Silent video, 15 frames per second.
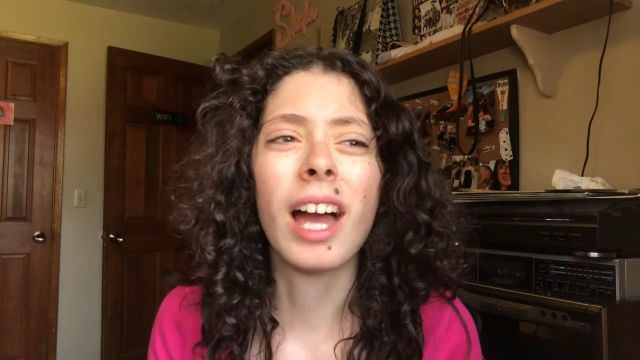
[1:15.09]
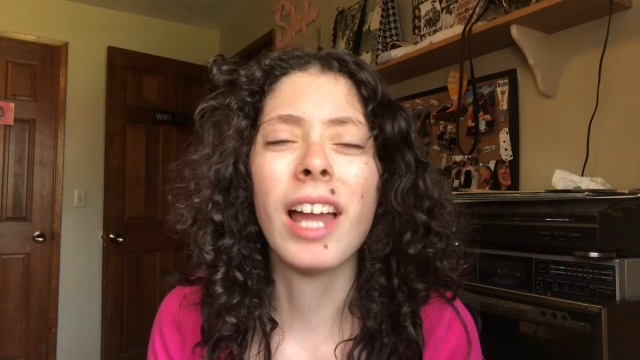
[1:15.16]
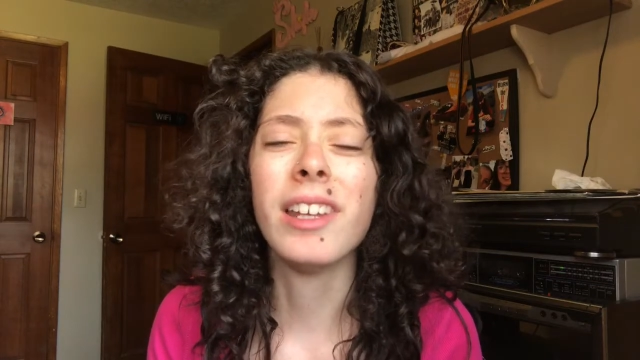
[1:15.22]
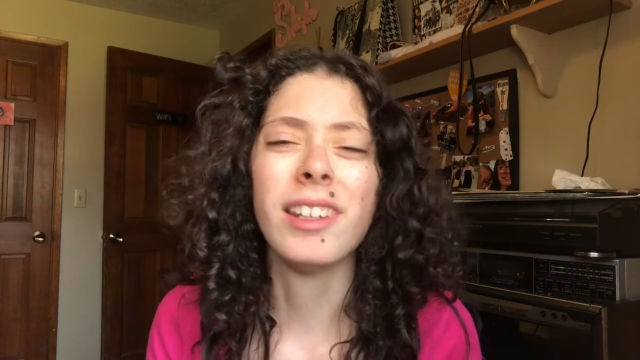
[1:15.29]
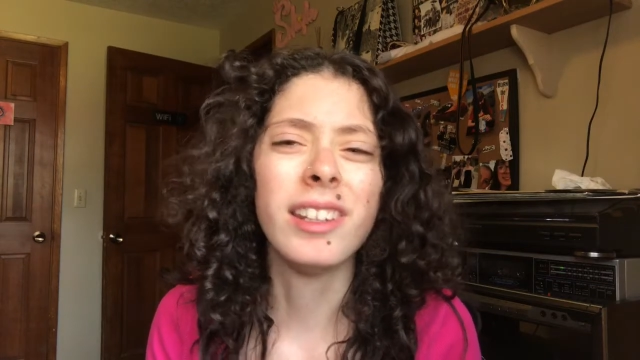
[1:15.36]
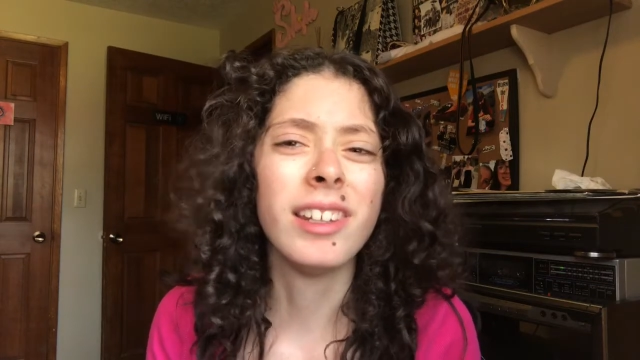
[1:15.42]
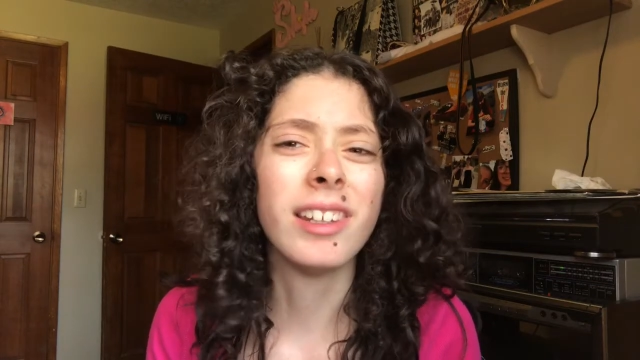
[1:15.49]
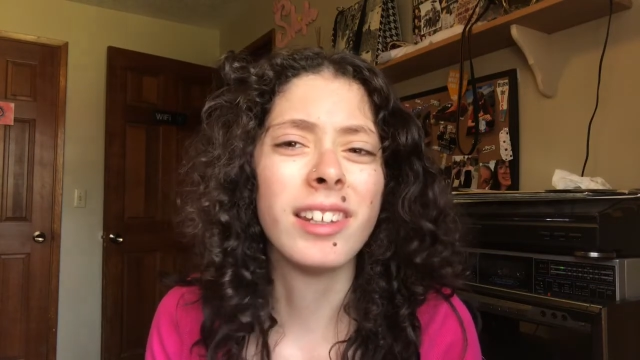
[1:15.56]
I
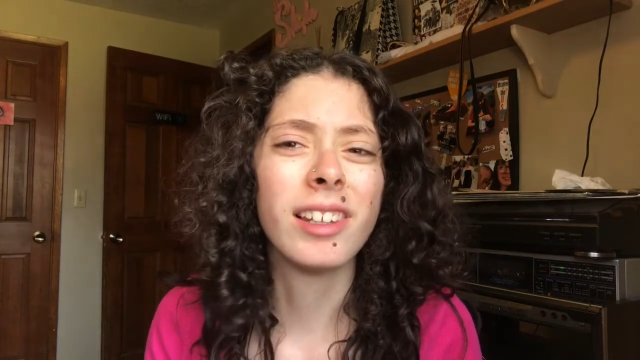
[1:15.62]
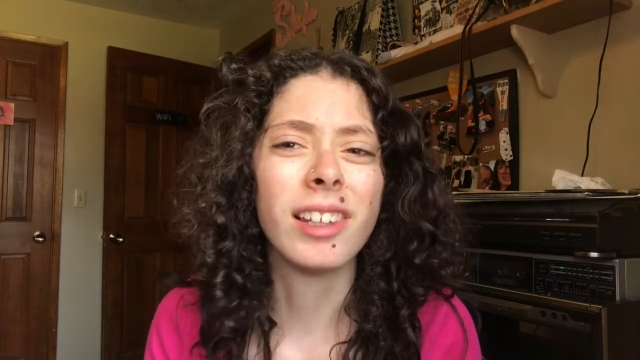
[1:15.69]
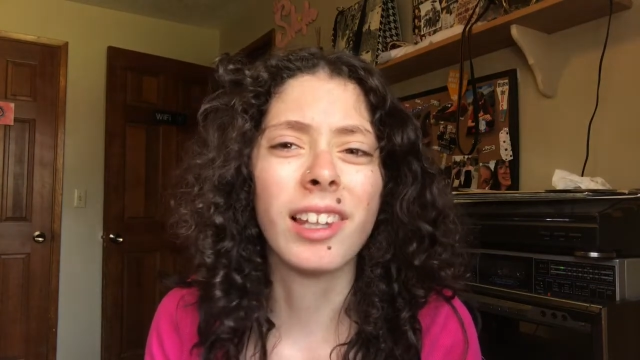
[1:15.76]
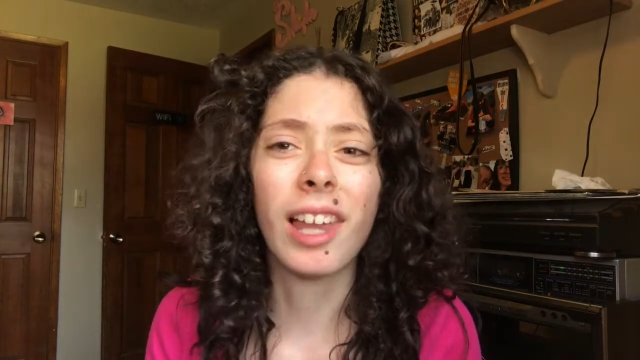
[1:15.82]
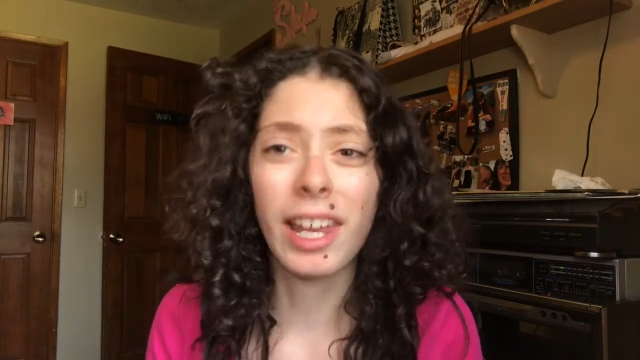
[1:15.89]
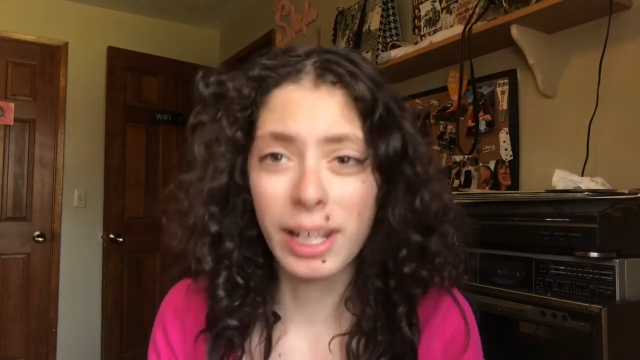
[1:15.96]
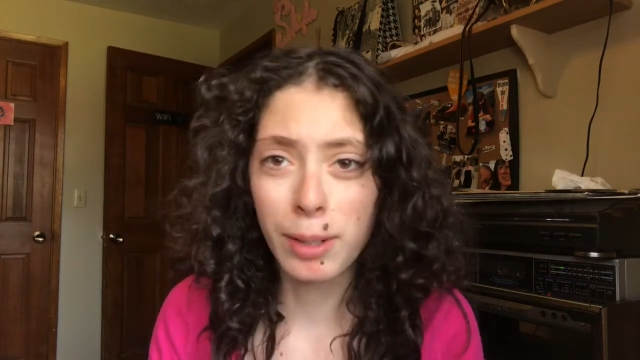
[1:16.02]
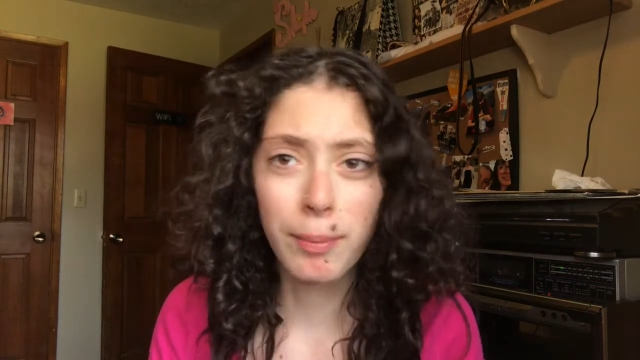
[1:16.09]
didn't
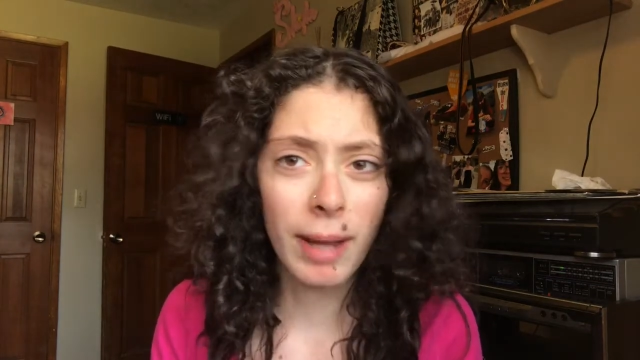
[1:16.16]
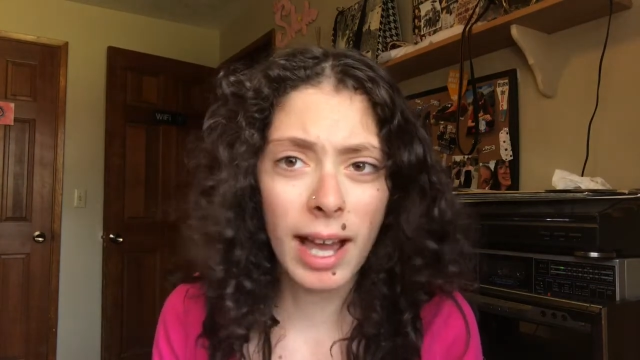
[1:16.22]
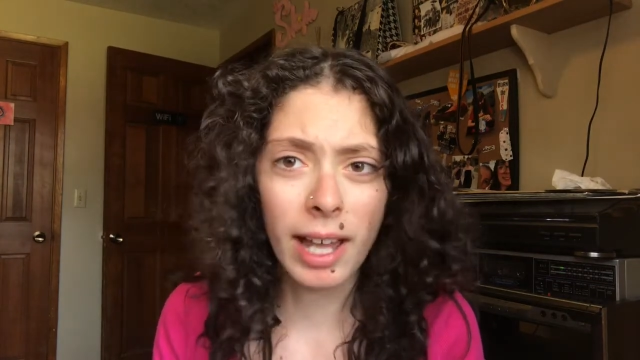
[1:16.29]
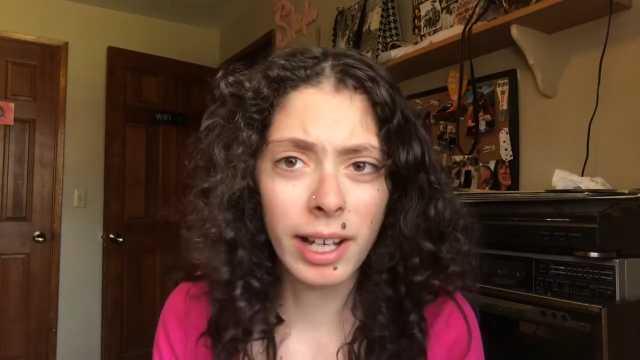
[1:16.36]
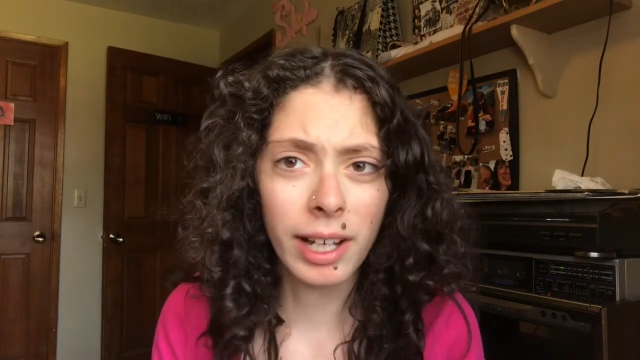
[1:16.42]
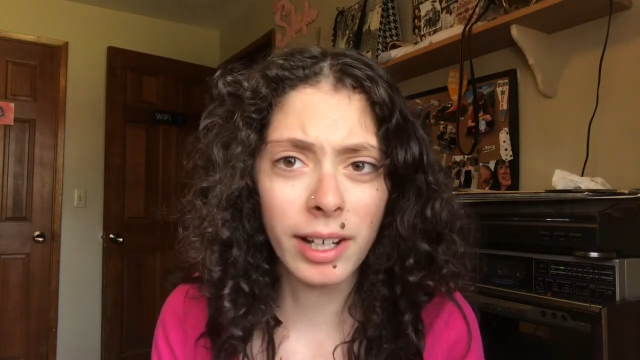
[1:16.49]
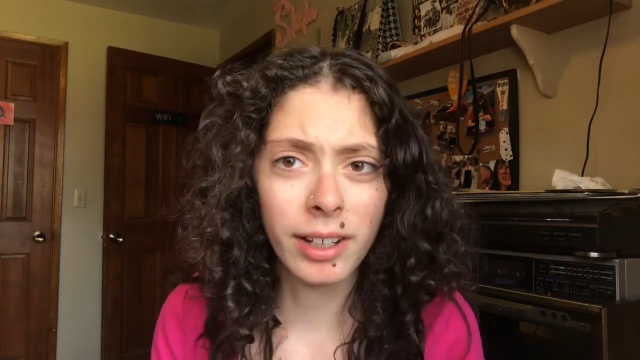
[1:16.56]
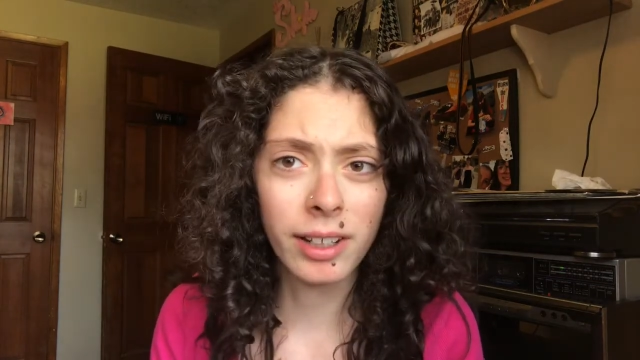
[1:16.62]
like
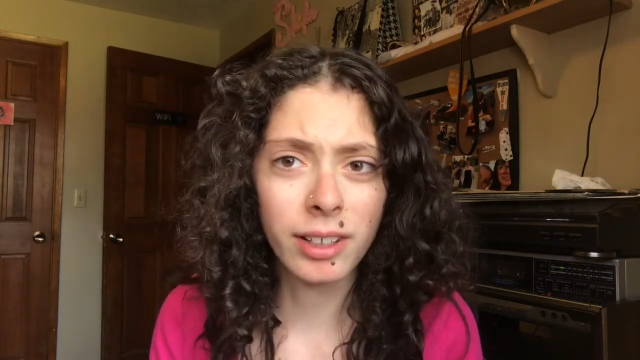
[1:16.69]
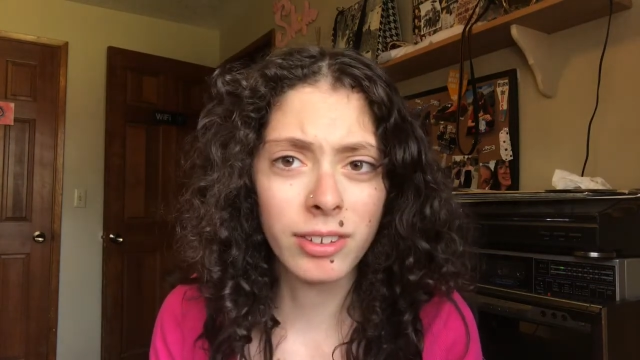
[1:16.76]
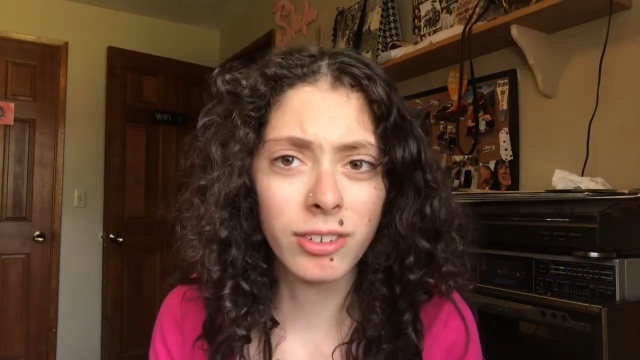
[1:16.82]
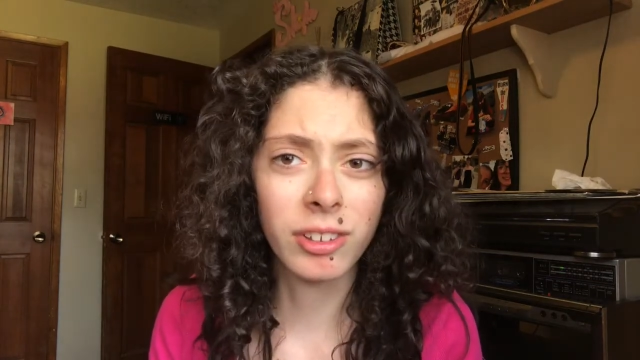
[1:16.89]
about it.